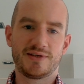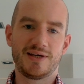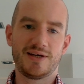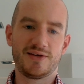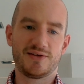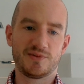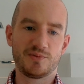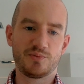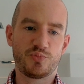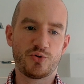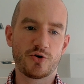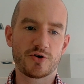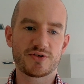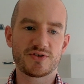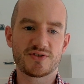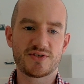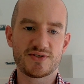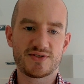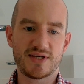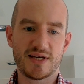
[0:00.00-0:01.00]
it is important
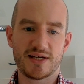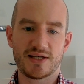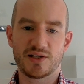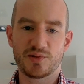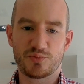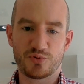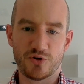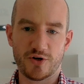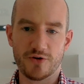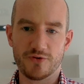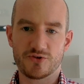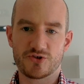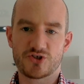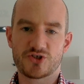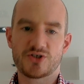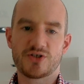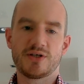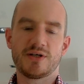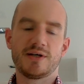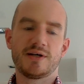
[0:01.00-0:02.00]
to take an
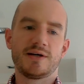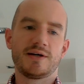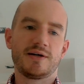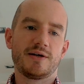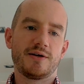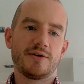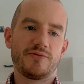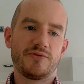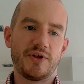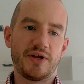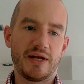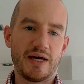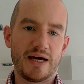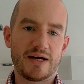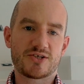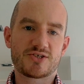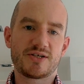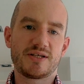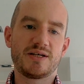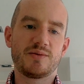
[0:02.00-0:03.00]
approach that
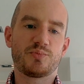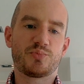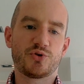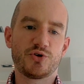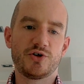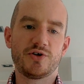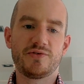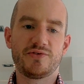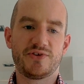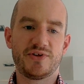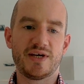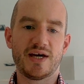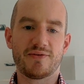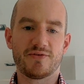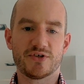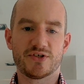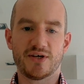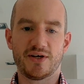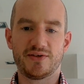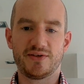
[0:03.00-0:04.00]
actually improves the
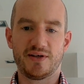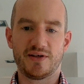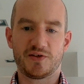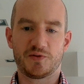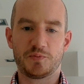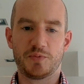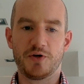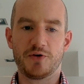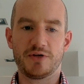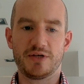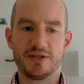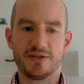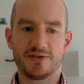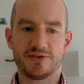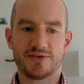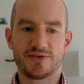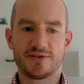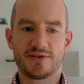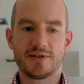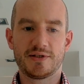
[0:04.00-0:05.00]
advertising
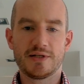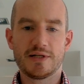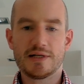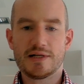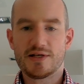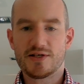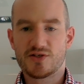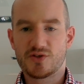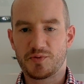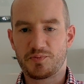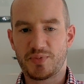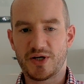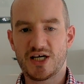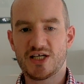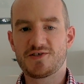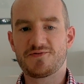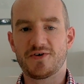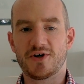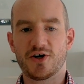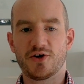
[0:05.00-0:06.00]
experience. So at
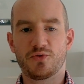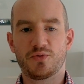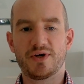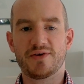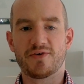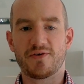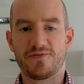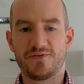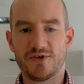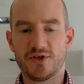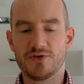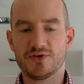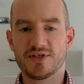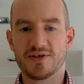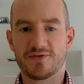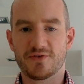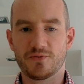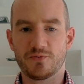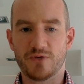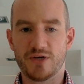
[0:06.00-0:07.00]
PageFair, we have a few
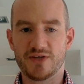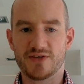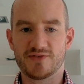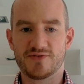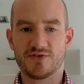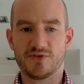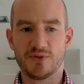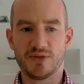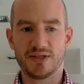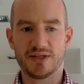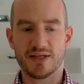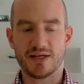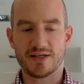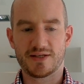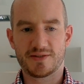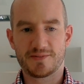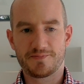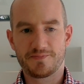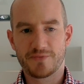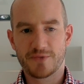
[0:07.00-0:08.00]
different ways of doing
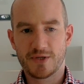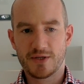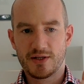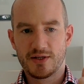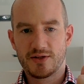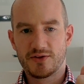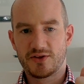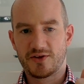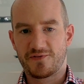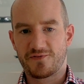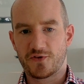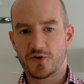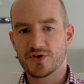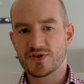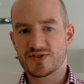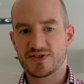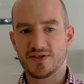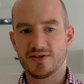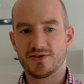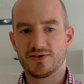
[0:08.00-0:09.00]
that. The
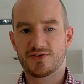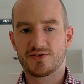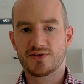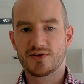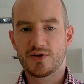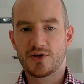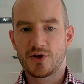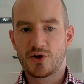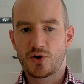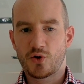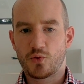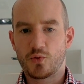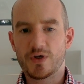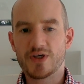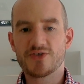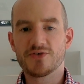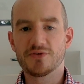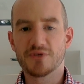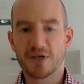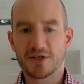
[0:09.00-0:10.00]
first is, we
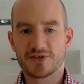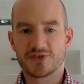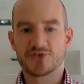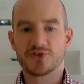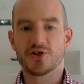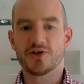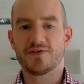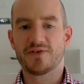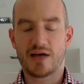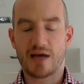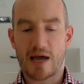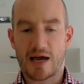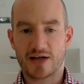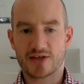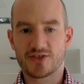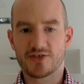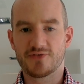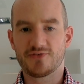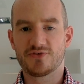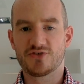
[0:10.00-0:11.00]
do not serve
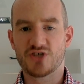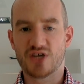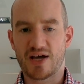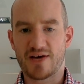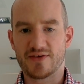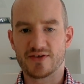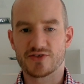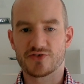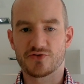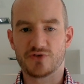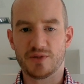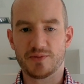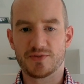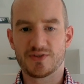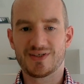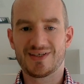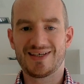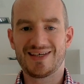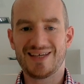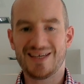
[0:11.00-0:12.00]
active JavaScript
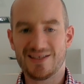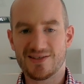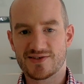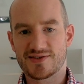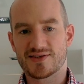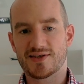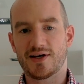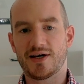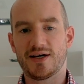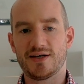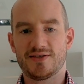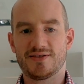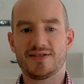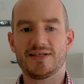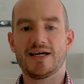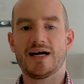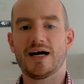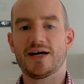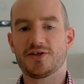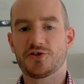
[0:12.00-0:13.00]
inside
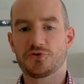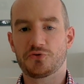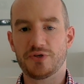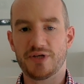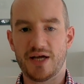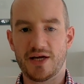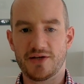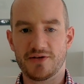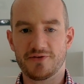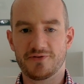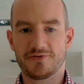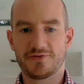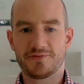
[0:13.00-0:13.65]
the ad creative.